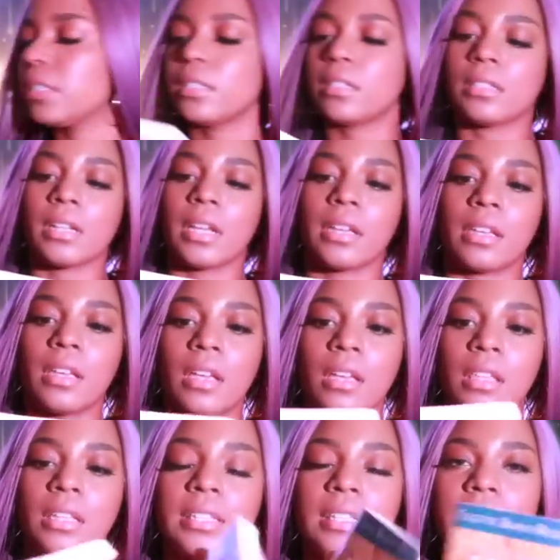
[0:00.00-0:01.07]
this deck?
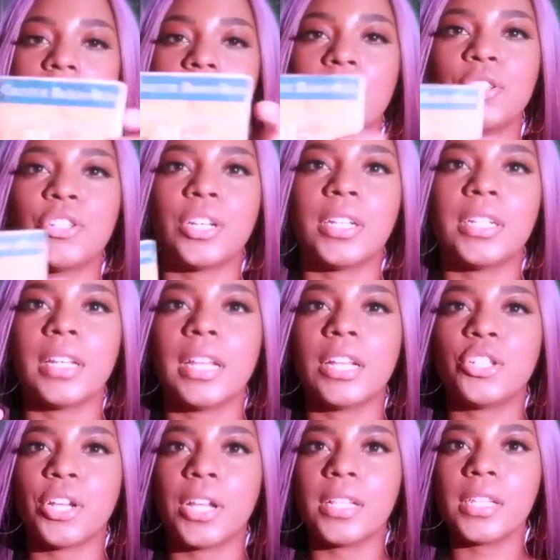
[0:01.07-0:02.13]
This is the
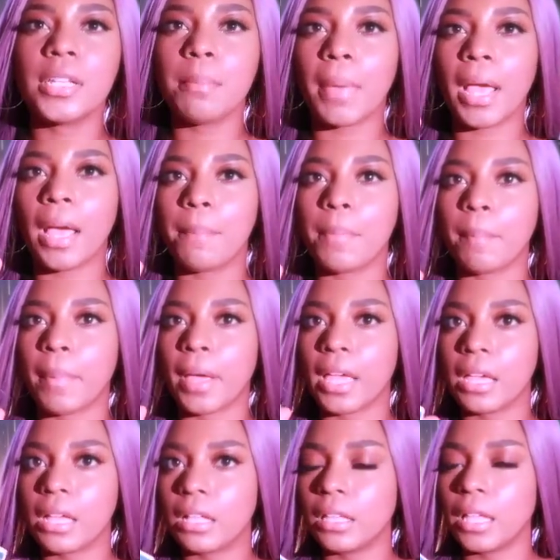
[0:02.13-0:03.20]
Enchanted Map
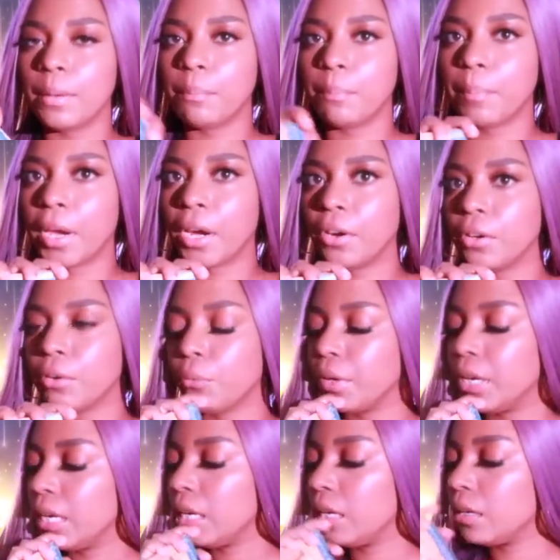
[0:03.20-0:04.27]
by Colette Baron
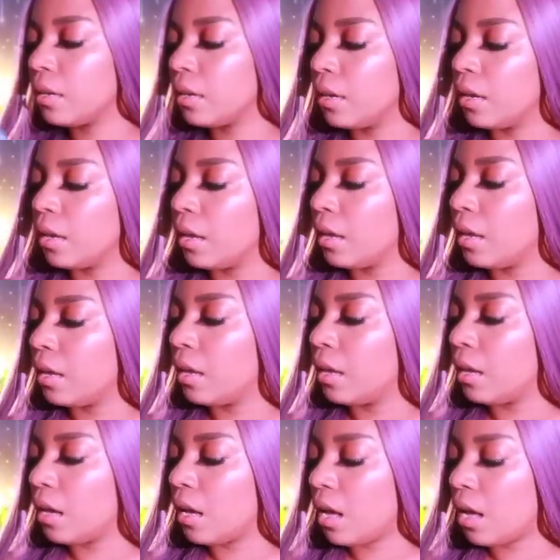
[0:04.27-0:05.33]
Reid.
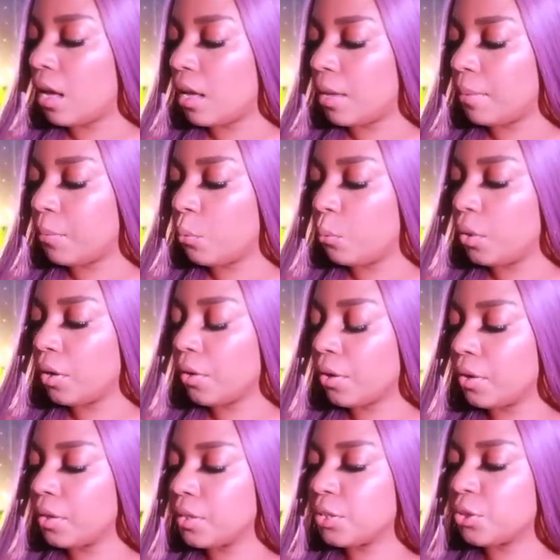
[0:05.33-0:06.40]
Um, we are
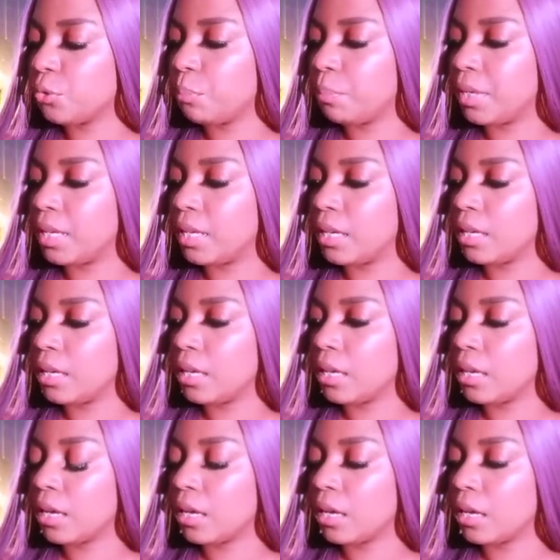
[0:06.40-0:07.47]
going to
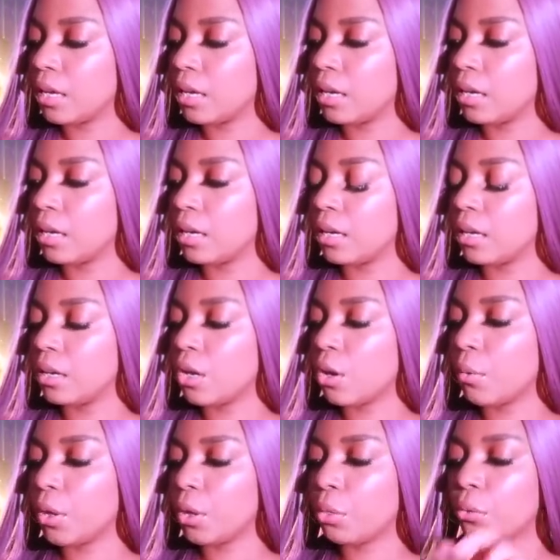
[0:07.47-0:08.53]
be
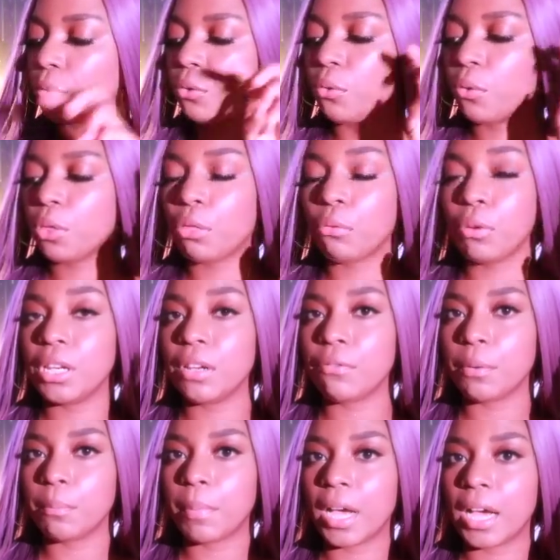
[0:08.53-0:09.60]
going through three
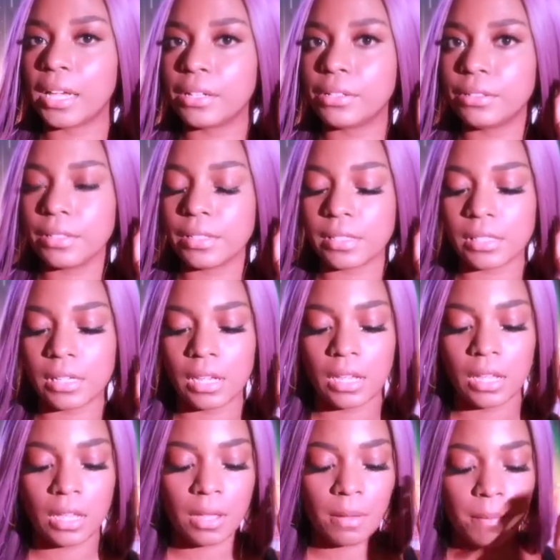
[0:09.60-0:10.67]
different piles.
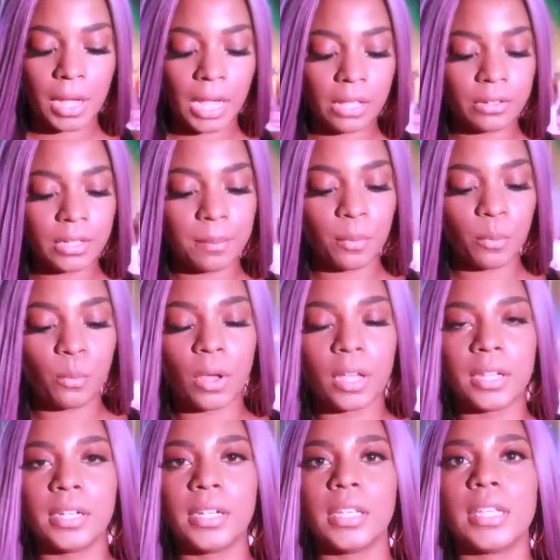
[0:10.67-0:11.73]
Pile number
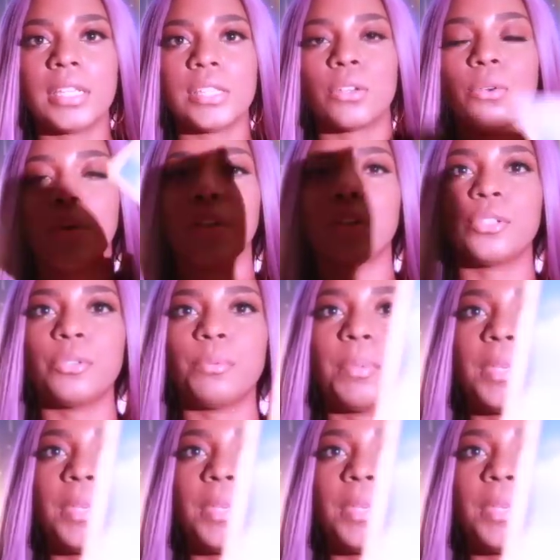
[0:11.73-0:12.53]
one is going to